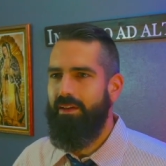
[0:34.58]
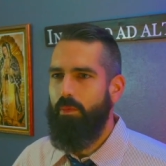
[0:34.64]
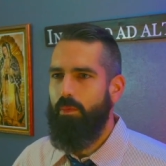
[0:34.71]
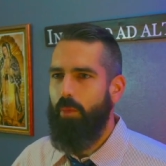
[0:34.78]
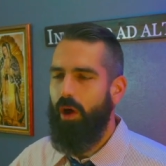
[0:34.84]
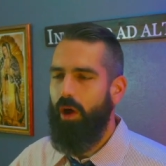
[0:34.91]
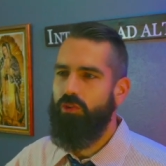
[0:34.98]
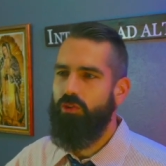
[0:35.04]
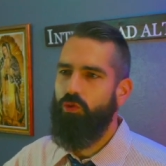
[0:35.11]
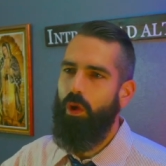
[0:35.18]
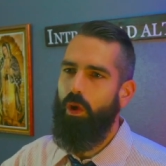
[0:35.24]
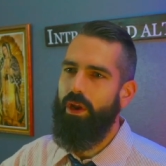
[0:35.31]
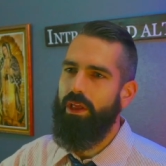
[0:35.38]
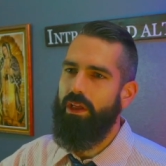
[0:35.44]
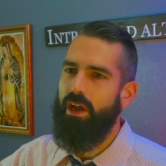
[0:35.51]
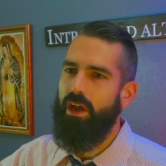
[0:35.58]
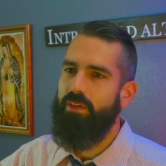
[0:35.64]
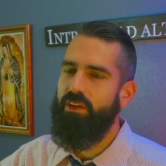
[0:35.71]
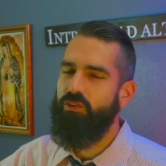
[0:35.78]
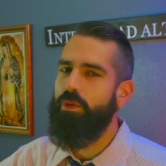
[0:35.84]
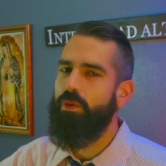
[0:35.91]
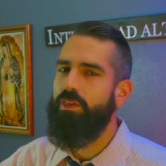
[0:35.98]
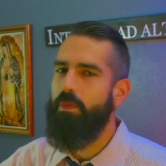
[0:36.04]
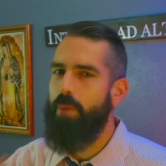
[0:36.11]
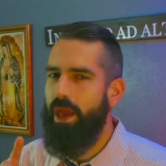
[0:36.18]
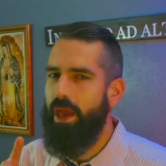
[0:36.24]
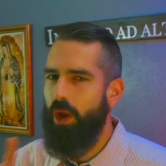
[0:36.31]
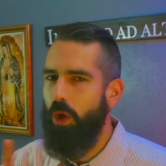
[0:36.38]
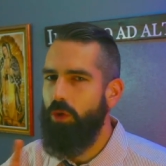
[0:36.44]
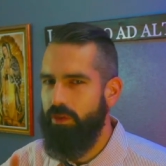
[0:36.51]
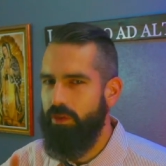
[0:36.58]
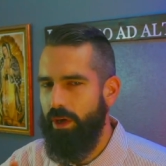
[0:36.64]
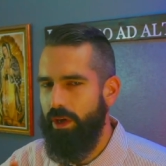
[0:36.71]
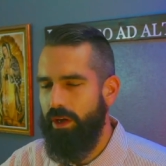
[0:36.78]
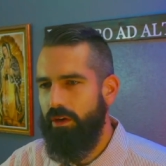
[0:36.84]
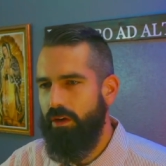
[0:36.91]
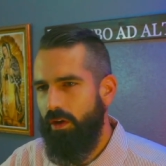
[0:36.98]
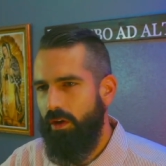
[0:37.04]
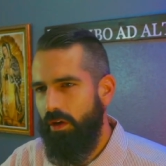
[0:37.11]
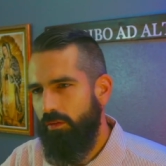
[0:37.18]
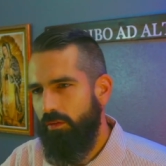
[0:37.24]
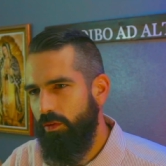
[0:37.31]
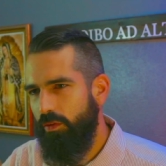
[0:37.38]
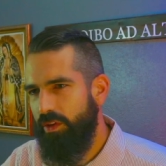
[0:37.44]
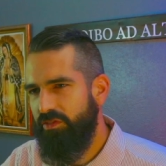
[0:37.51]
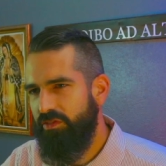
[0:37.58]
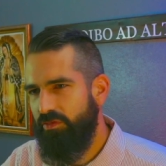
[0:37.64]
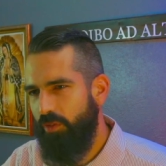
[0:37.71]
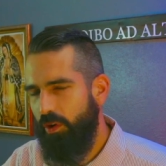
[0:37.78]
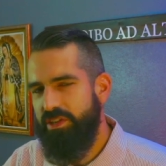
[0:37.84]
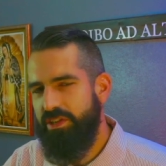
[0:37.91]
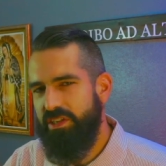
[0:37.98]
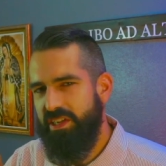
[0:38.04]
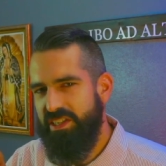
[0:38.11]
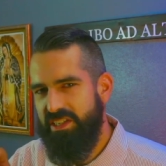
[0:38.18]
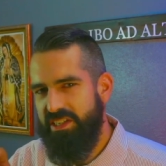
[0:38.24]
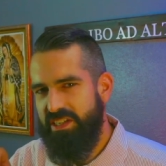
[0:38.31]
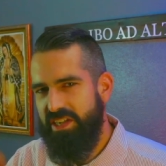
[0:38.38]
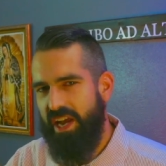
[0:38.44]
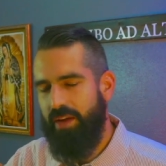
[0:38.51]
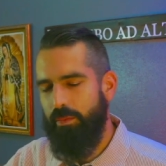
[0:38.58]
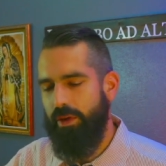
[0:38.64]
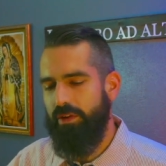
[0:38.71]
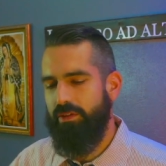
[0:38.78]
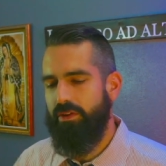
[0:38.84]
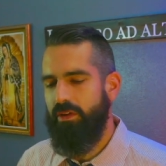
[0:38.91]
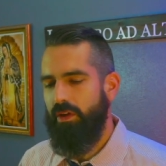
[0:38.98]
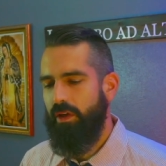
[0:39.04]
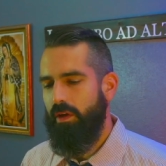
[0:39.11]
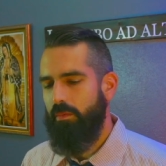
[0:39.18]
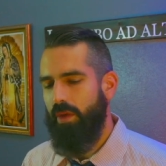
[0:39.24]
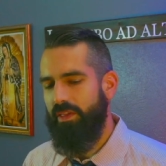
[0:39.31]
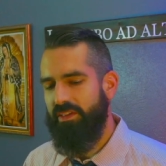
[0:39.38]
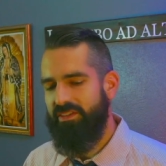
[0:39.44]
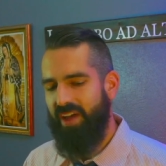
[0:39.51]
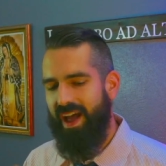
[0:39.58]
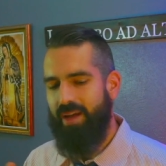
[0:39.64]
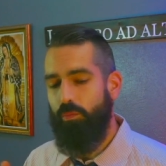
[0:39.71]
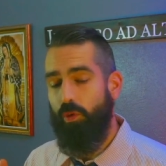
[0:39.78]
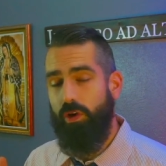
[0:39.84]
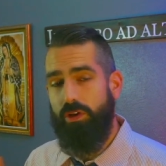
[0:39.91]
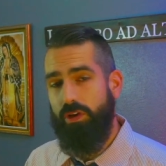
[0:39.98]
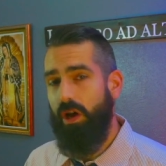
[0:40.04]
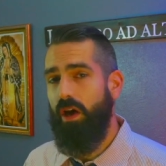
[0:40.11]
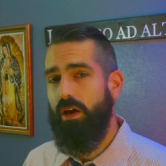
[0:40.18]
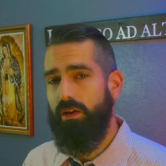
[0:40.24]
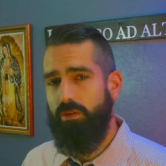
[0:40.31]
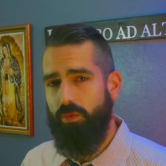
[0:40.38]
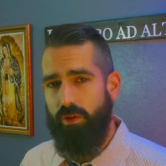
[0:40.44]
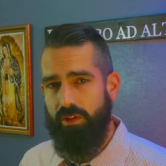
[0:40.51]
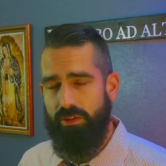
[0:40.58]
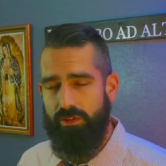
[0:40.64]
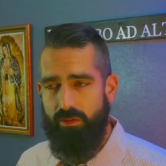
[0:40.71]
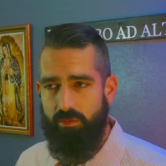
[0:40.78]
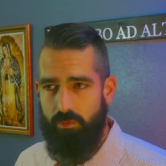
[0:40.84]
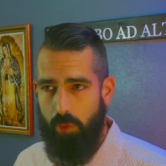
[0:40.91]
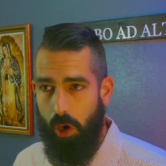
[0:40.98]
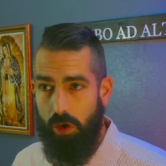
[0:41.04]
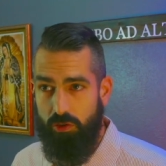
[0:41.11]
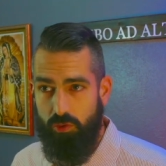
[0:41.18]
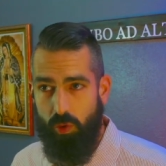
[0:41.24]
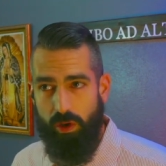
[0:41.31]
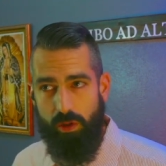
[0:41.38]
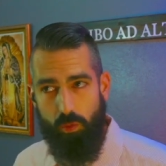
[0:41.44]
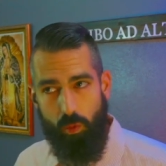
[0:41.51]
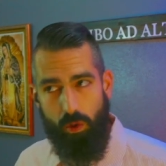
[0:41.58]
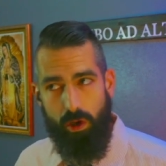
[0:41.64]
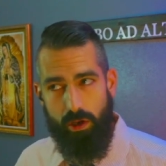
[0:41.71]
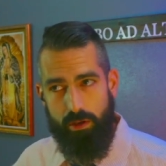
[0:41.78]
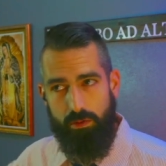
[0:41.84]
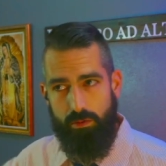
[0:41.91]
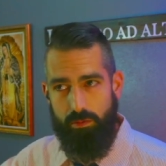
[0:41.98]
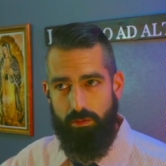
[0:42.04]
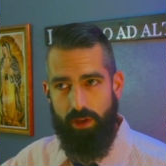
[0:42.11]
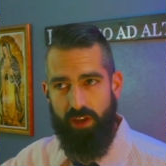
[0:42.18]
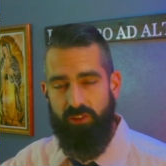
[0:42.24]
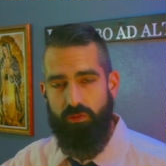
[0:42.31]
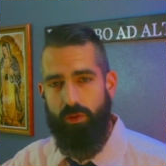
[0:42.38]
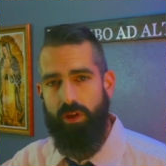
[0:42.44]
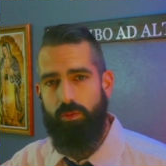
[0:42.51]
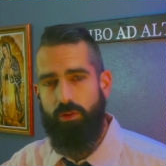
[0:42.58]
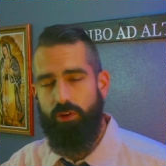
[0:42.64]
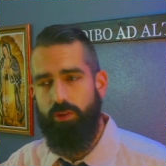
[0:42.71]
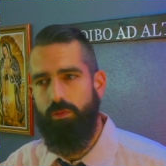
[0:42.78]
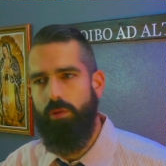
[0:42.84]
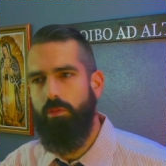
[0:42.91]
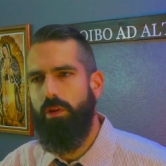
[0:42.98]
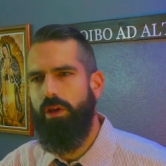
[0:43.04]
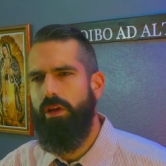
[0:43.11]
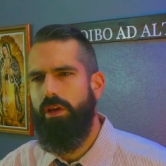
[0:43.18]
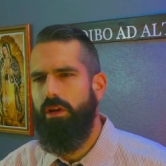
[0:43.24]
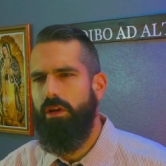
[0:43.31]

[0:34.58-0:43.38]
Part 20. And this will be the penultimate for this first segment. By the time we're done with Part 21, next week presumably,